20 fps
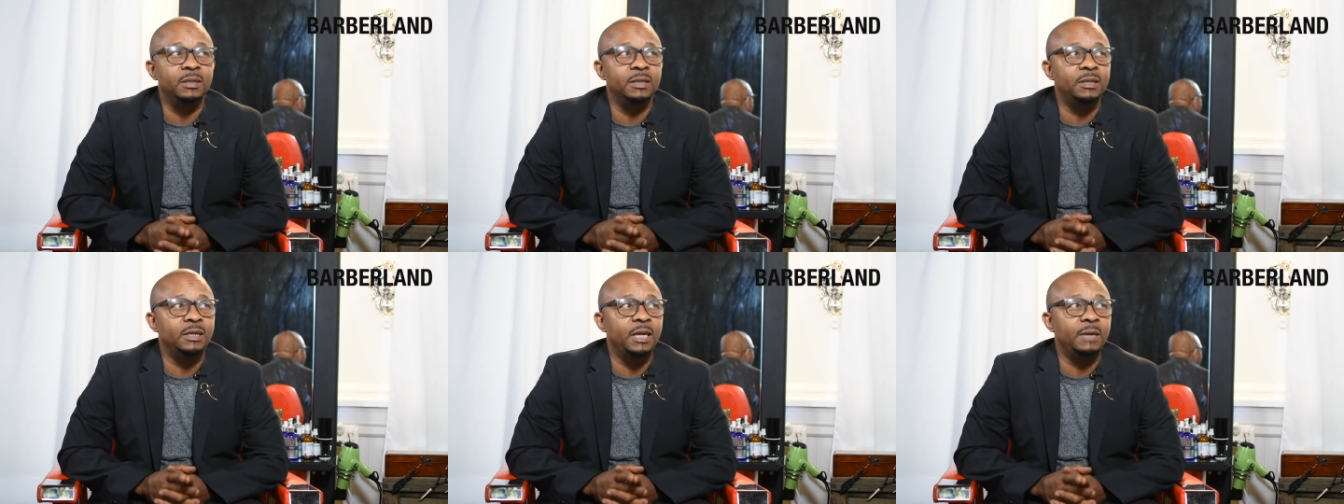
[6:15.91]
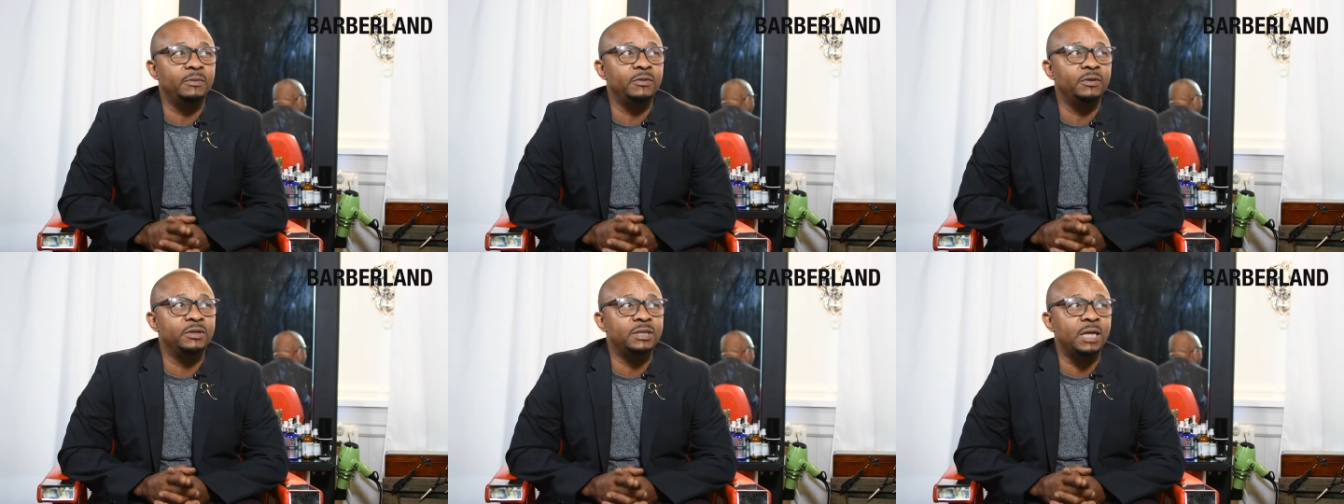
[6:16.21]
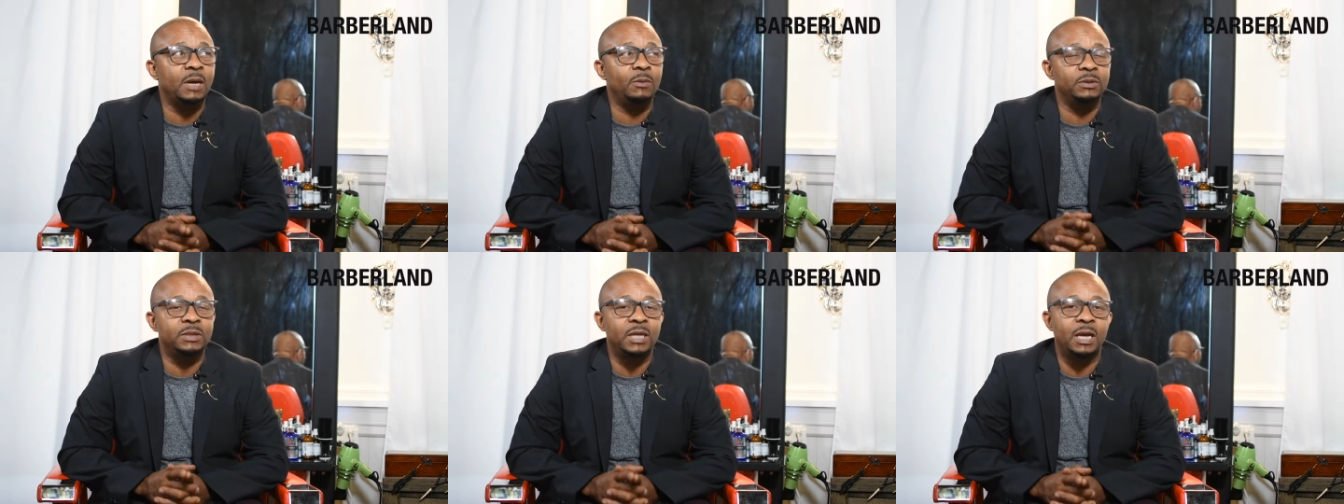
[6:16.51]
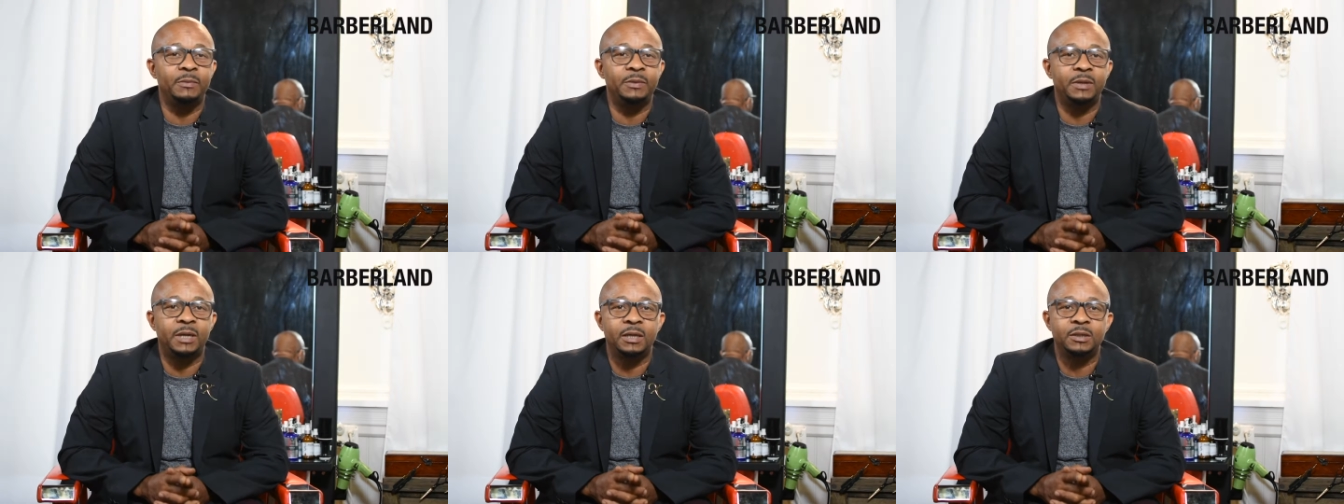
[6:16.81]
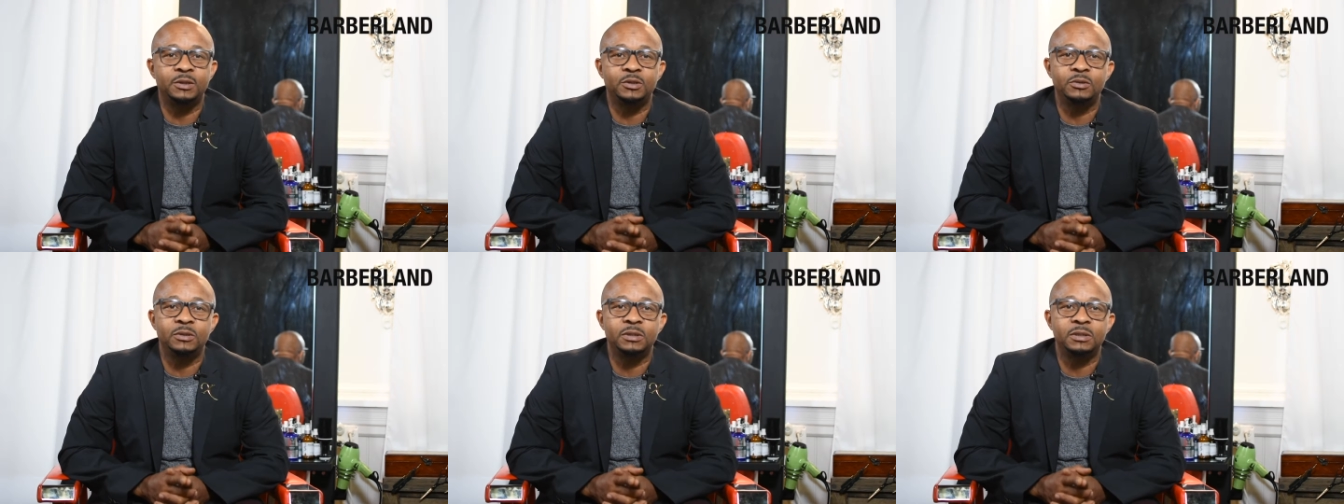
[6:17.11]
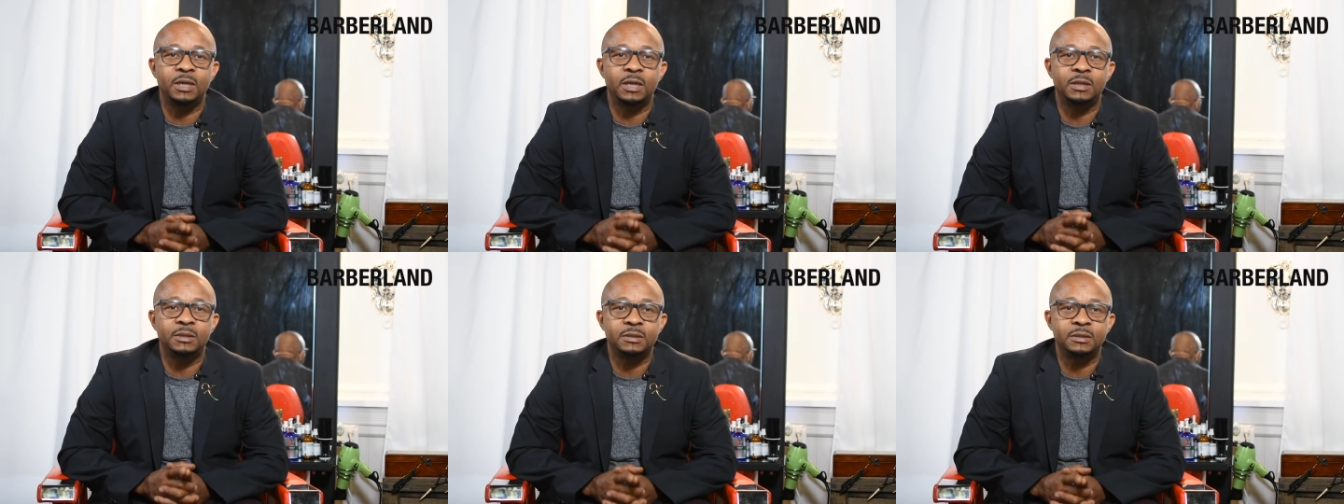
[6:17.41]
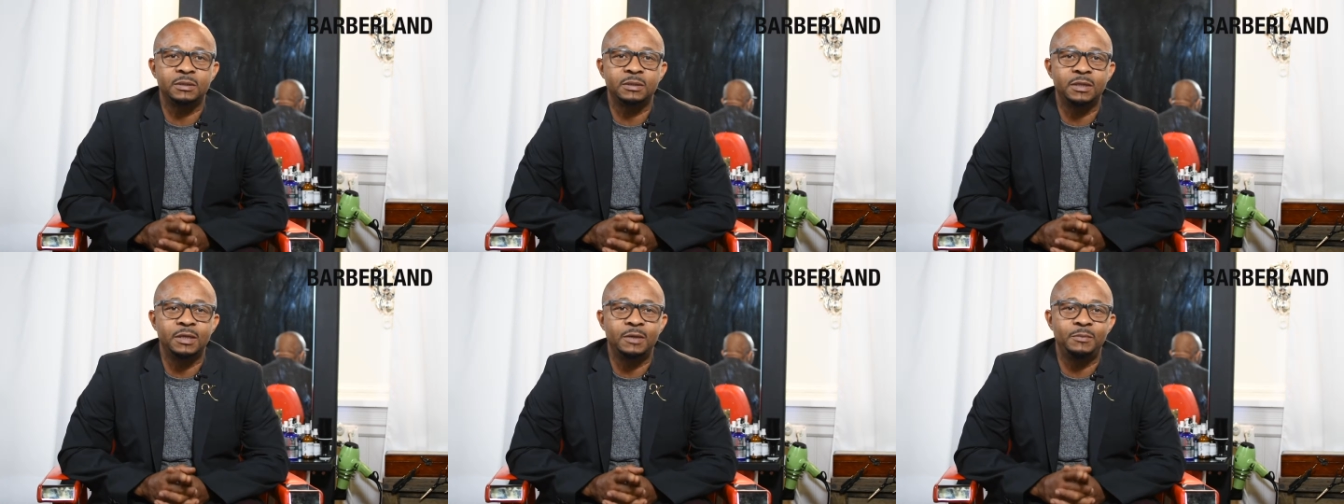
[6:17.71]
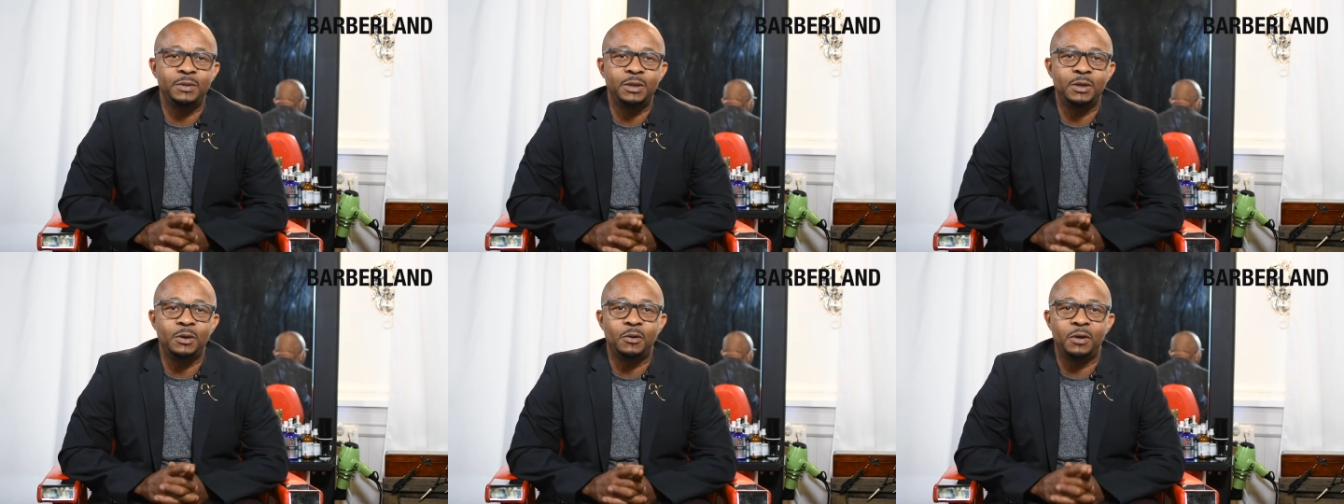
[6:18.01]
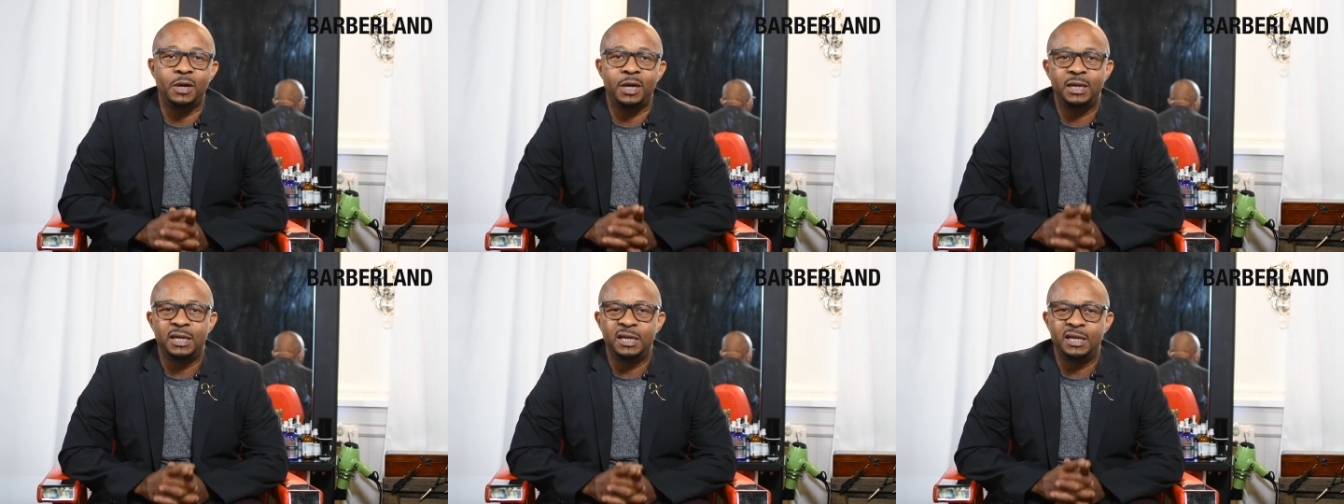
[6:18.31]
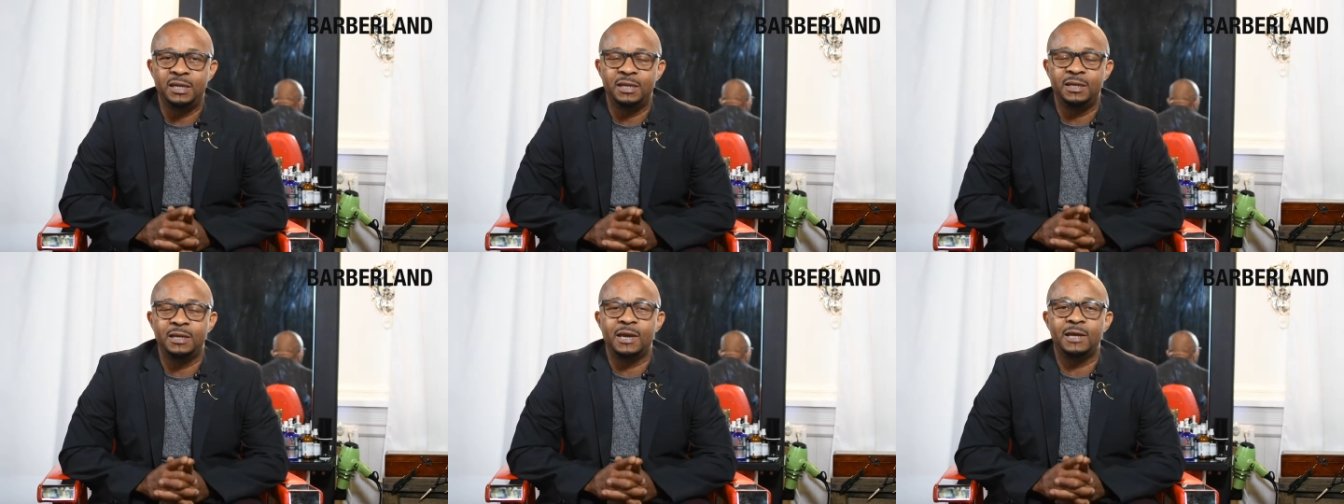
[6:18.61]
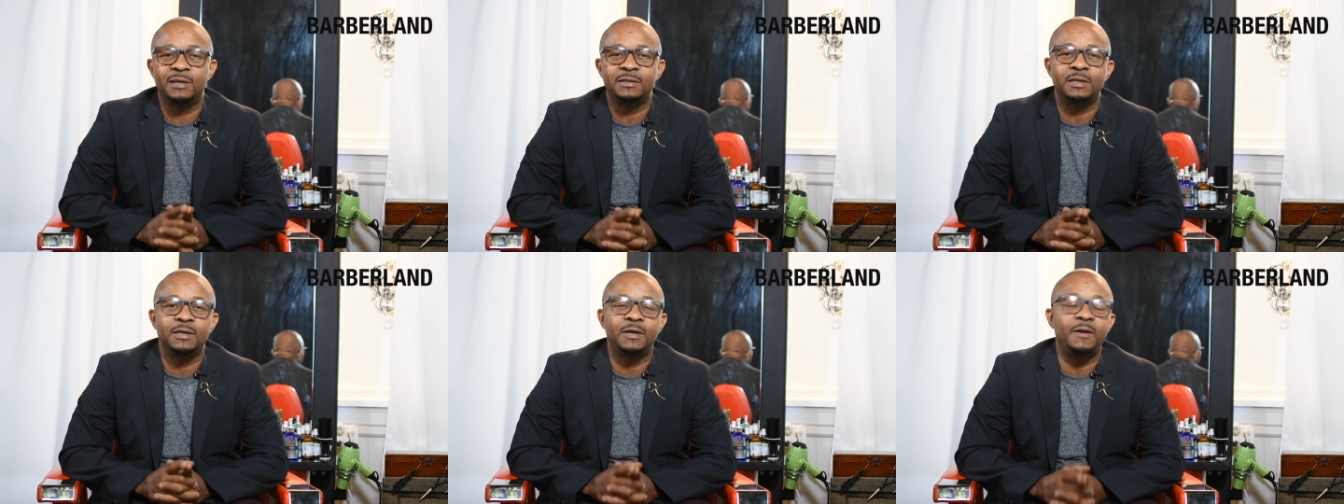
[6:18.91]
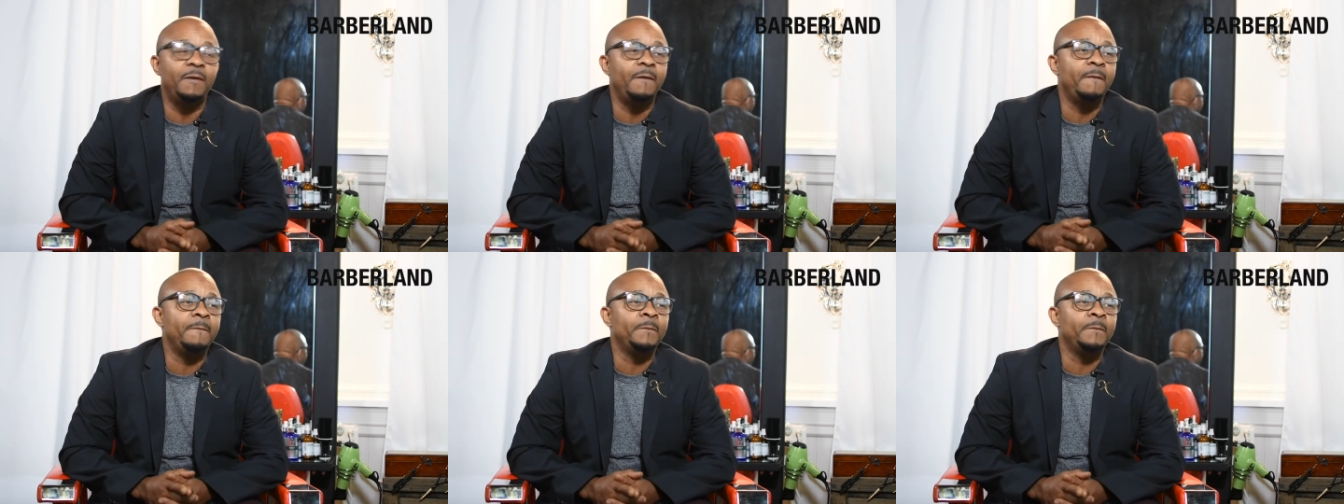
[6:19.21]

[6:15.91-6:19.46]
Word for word: the name of the shop was Eboness Unisex, E B O N E E S E.